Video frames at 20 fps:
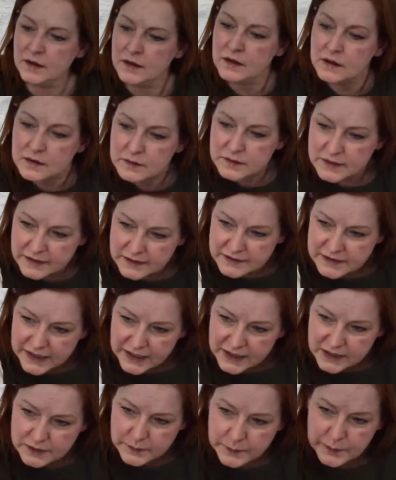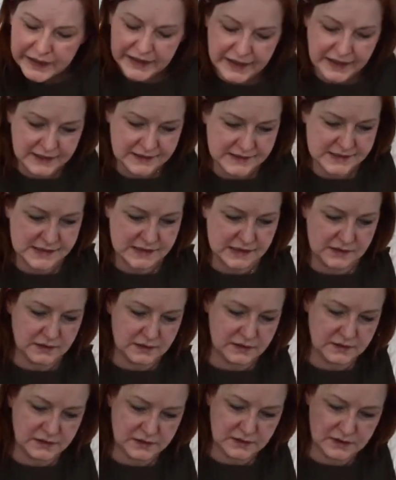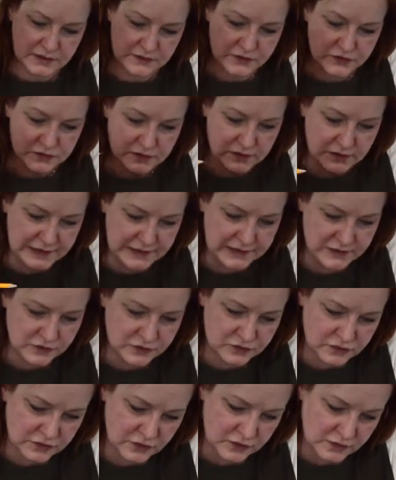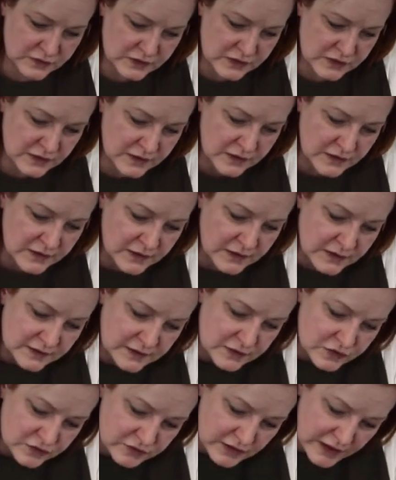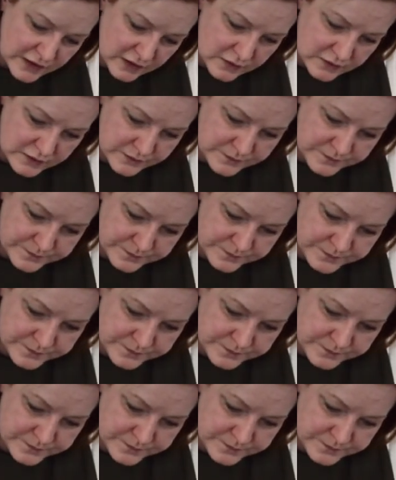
I'm going to take the pencil and try and draw the dragon.